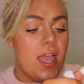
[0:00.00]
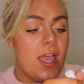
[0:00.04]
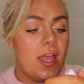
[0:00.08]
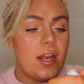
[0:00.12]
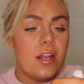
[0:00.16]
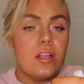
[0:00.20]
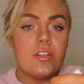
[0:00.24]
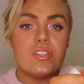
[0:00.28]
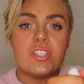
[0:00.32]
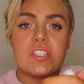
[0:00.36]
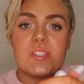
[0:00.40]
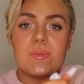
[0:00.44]

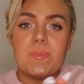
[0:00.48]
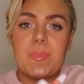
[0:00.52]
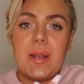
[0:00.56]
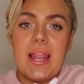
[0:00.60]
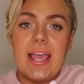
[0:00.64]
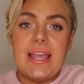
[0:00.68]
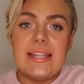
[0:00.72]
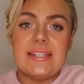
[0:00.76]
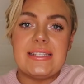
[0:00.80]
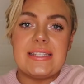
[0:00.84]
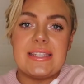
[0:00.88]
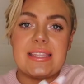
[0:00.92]
and I'll just
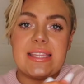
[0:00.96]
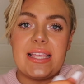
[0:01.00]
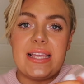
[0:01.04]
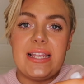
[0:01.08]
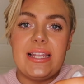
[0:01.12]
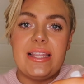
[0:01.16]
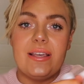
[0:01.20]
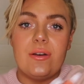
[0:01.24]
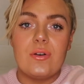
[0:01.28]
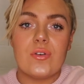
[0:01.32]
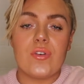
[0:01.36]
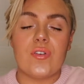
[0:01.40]
blend
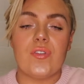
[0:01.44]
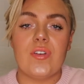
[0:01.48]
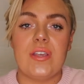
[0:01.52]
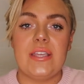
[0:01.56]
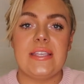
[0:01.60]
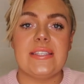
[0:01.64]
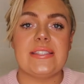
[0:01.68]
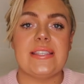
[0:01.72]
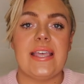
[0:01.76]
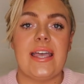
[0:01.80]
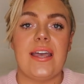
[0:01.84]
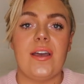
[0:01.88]
that little
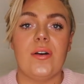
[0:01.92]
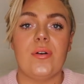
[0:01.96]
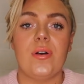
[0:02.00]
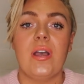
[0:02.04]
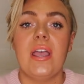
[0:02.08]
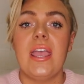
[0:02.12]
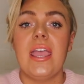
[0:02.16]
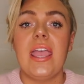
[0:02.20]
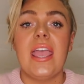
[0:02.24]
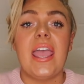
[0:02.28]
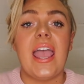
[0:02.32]
crease out,